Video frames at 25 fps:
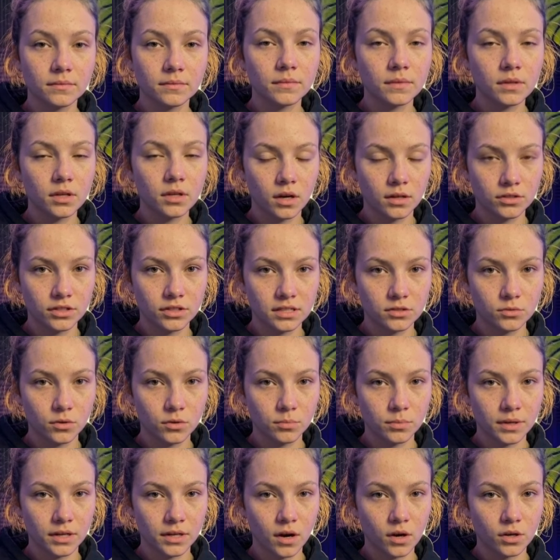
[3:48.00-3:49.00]
content
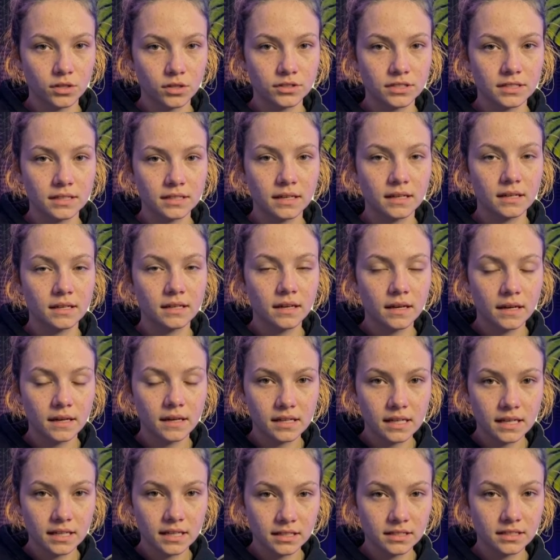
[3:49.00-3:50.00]
will be locked.
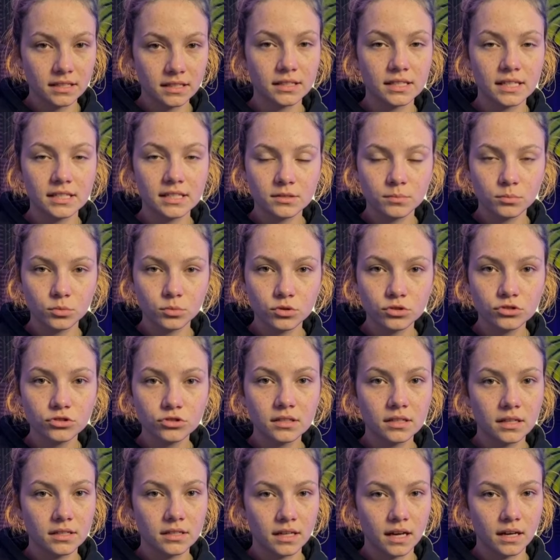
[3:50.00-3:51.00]
And let's put
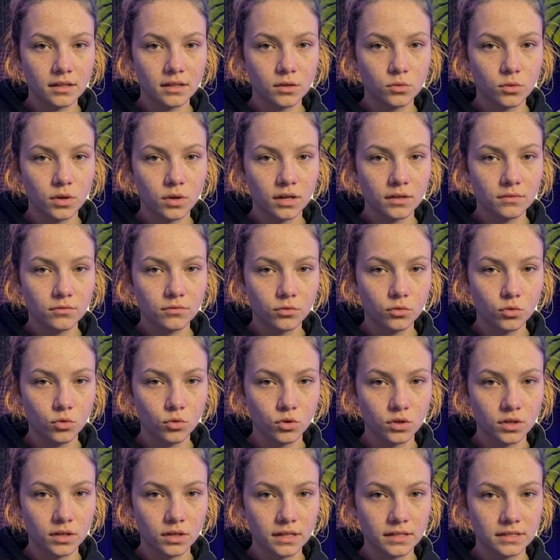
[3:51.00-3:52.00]
another one
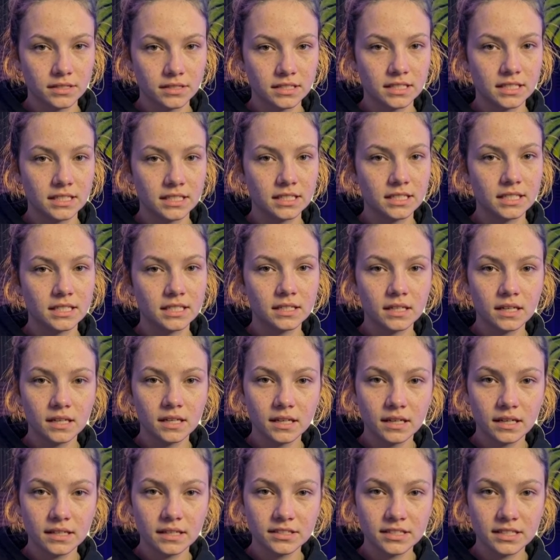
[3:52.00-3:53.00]
for the
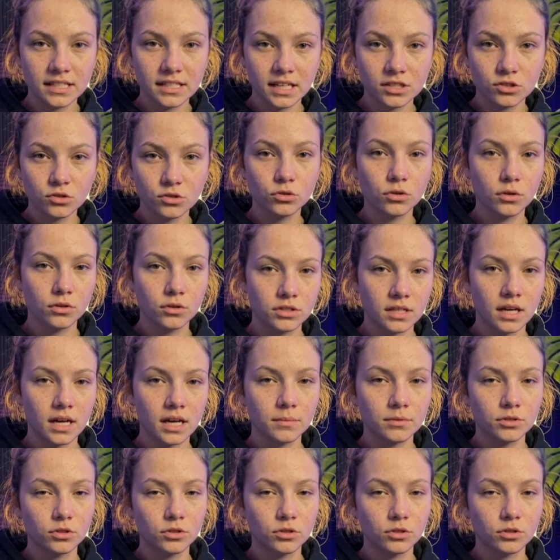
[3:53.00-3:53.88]
scheduled on time.